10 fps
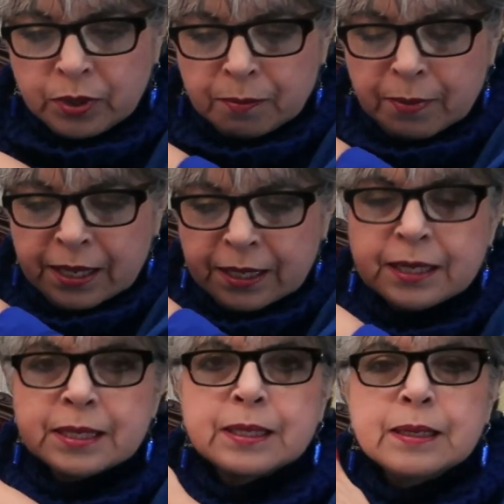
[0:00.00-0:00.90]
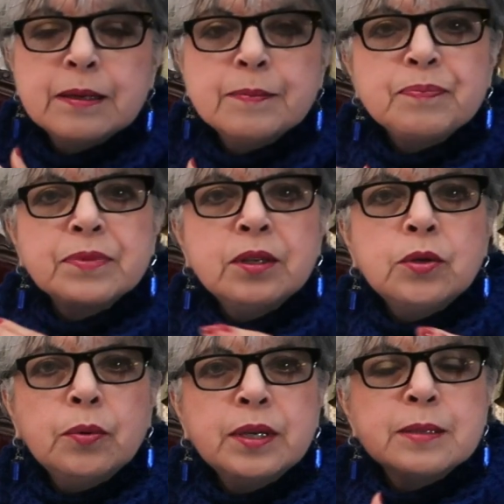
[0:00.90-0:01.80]
would make his,
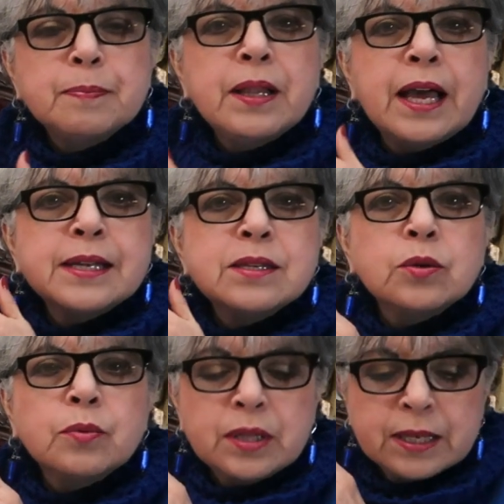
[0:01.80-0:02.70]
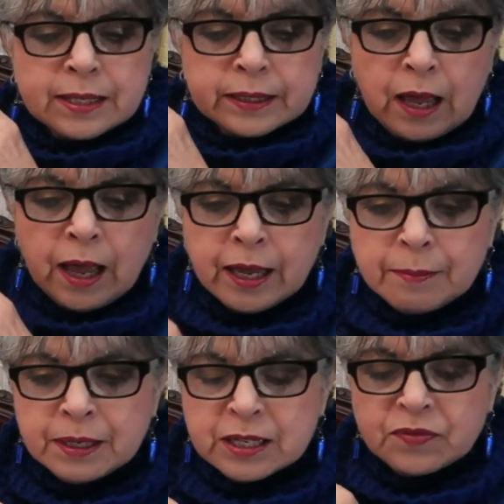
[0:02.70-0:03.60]
his plaster with his
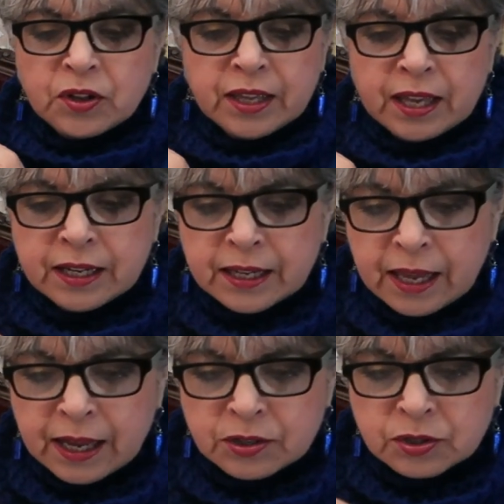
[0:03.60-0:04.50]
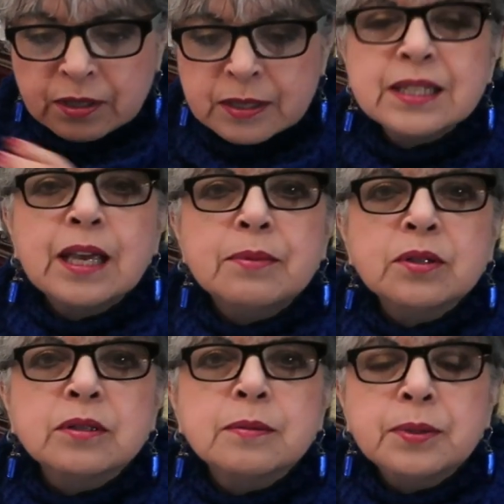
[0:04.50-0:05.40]
lime and his volcanic ash and his
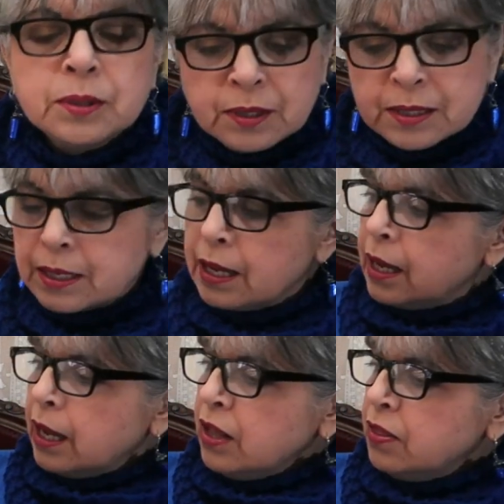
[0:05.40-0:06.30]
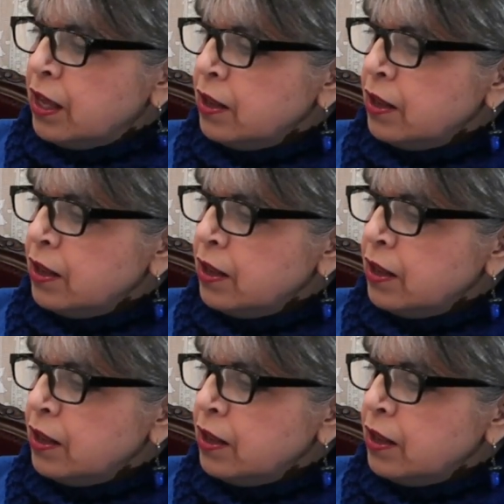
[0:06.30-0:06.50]
chemical components, and